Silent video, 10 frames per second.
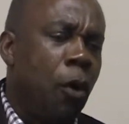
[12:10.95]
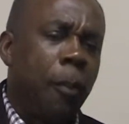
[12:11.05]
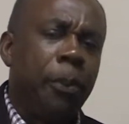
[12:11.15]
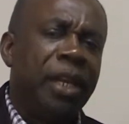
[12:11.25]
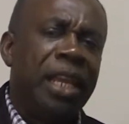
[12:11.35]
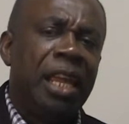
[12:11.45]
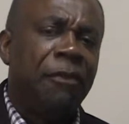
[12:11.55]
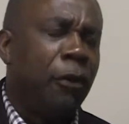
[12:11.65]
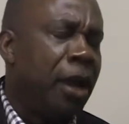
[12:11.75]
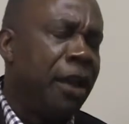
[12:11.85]
openly
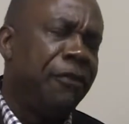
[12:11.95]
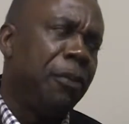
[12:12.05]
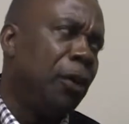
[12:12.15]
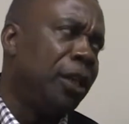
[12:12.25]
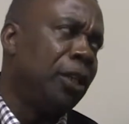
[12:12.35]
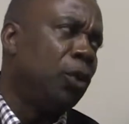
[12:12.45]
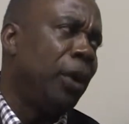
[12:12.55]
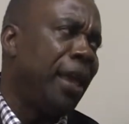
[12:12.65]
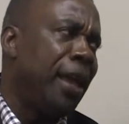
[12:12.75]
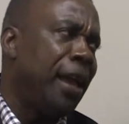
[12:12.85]
for everybody
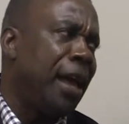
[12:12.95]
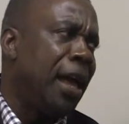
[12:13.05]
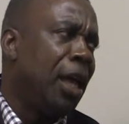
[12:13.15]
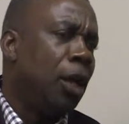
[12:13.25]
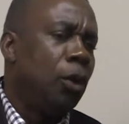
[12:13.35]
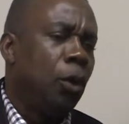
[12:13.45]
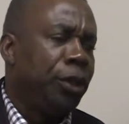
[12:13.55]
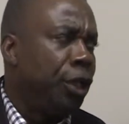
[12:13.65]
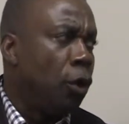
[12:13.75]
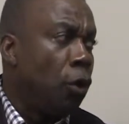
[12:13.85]
to hear, no
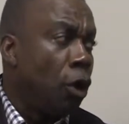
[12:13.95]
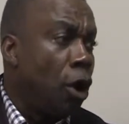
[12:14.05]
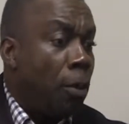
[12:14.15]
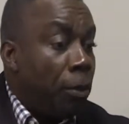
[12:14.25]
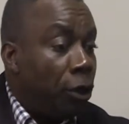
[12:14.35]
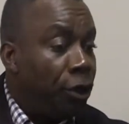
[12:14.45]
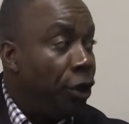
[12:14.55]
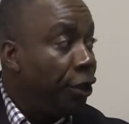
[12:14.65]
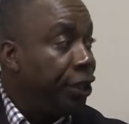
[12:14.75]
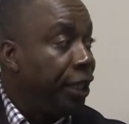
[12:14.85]
decorum,
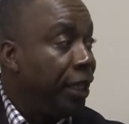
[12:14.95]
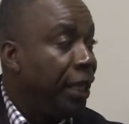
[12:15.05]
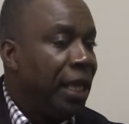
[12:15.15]
nothing.